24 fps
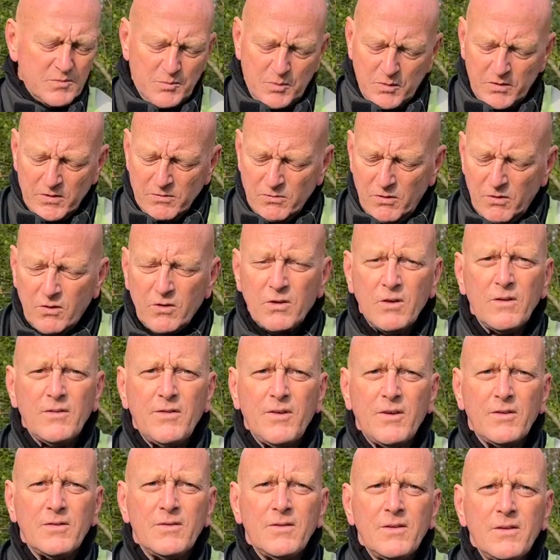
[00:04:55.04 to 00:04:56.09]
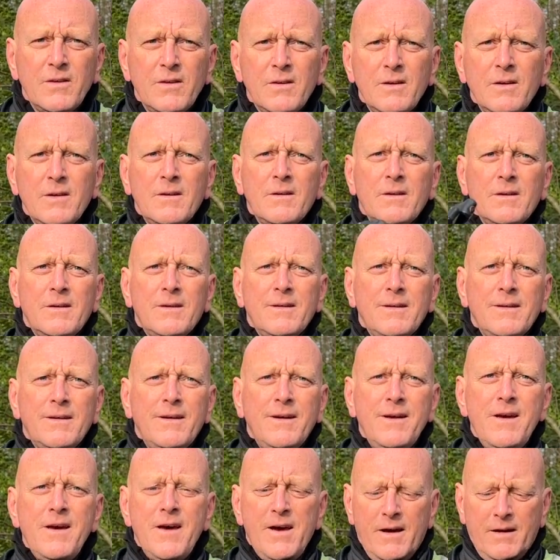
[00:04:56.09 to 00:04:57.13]
I put the wrong glove on.
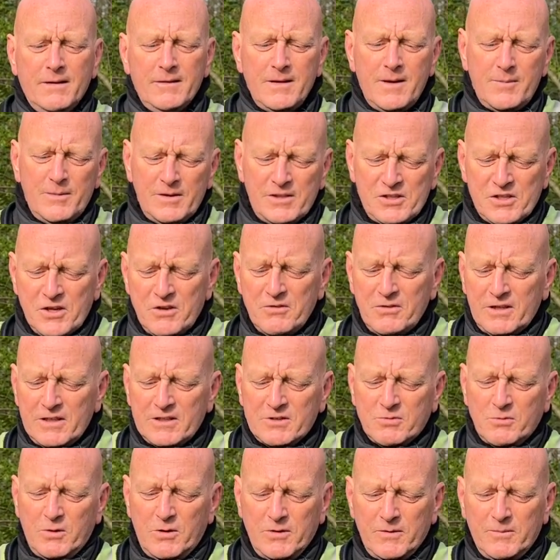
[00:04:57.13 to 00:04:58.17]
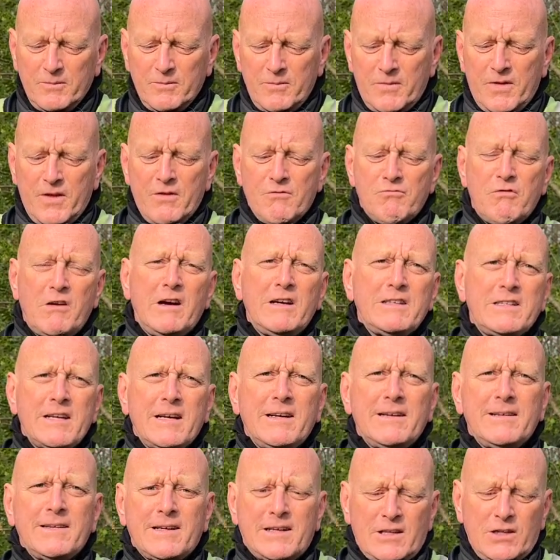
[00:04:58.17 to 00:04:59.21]
Here, let me show this one, the
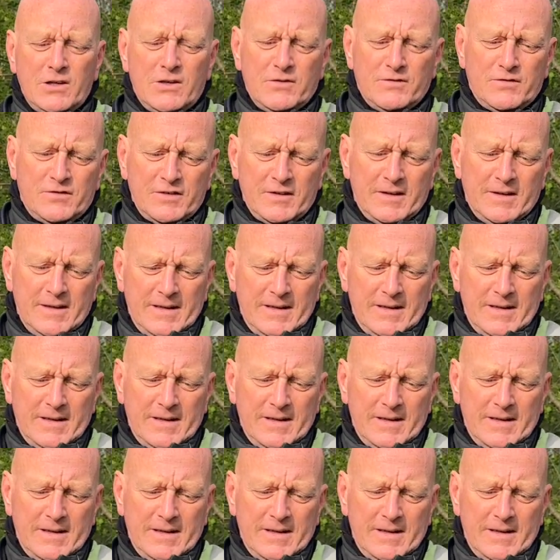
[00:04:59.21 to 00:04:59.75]
right-hand glove.